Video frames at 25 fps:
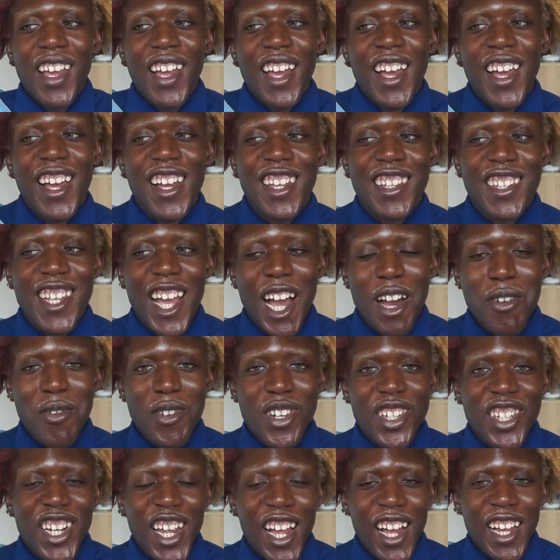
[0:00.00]
And I
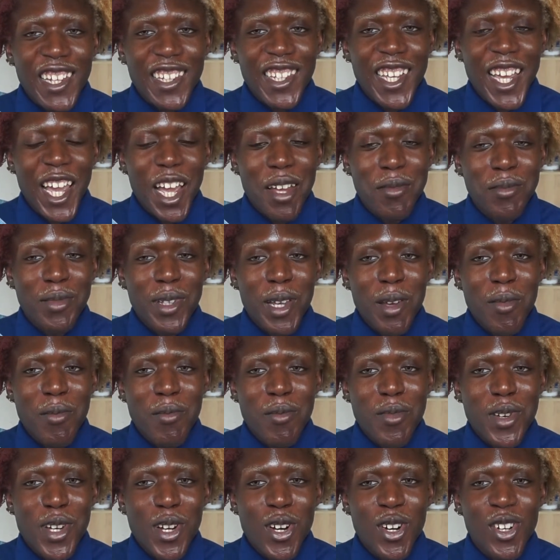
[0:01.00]
wish I had kept
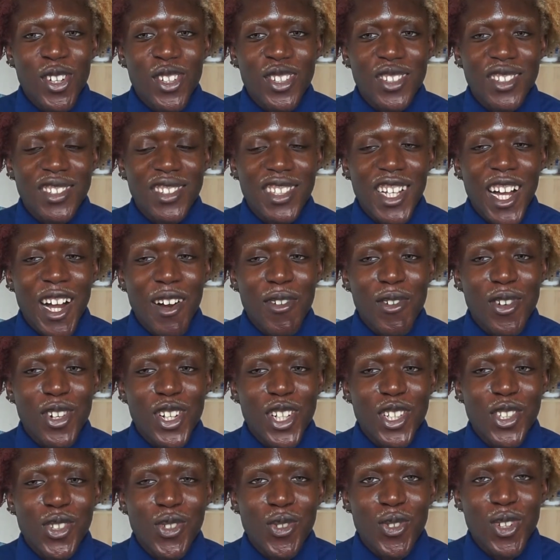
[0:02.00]
them because I
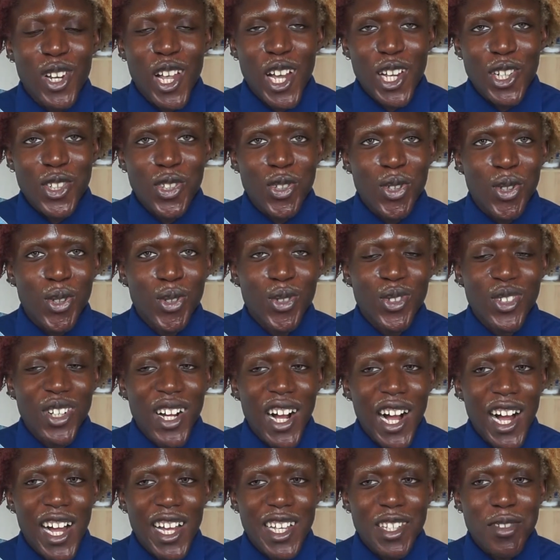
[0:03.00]
wanted to like show you
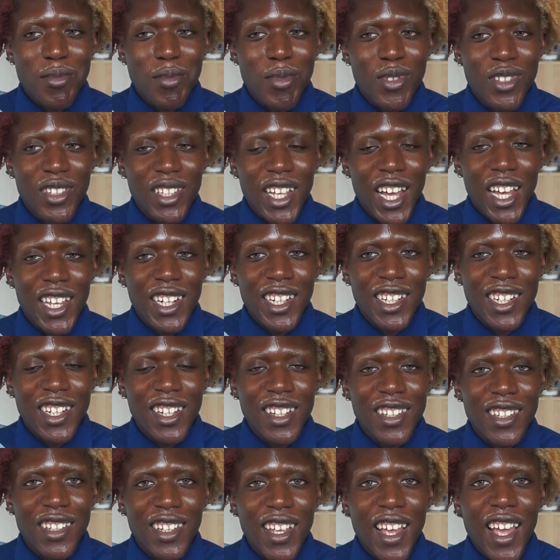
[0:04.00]
guys, but I
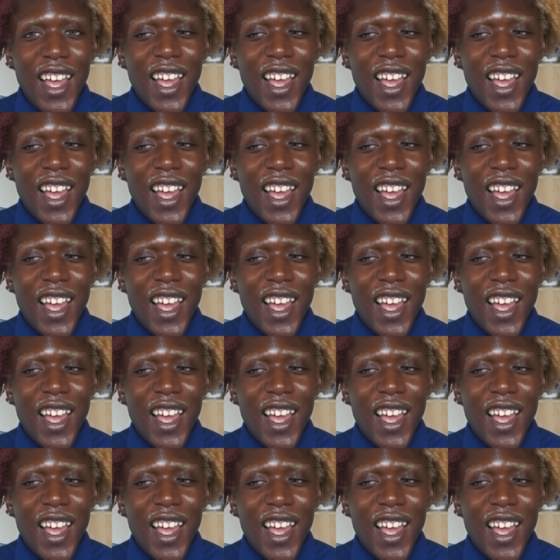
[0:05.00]
didn't.